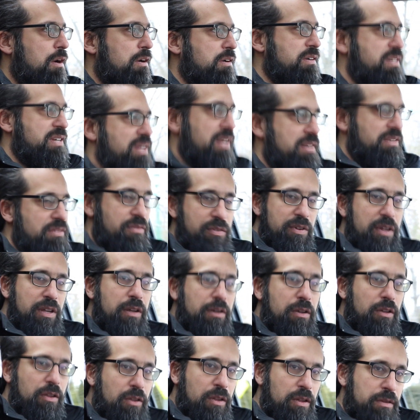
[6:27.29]
our test
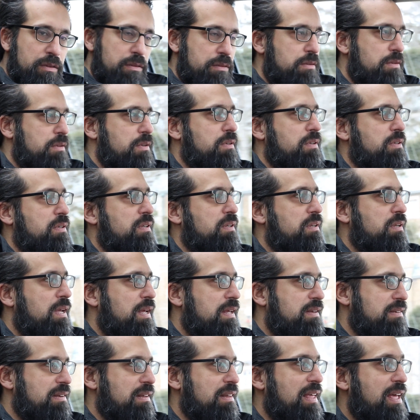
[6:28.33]
vehicle
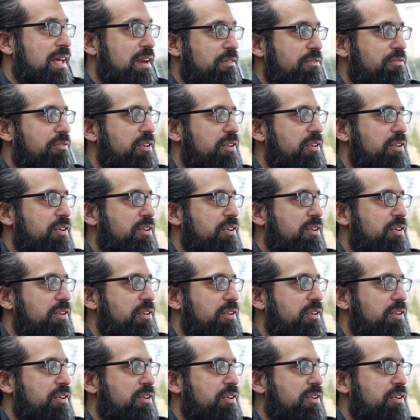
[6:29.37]
has a lot of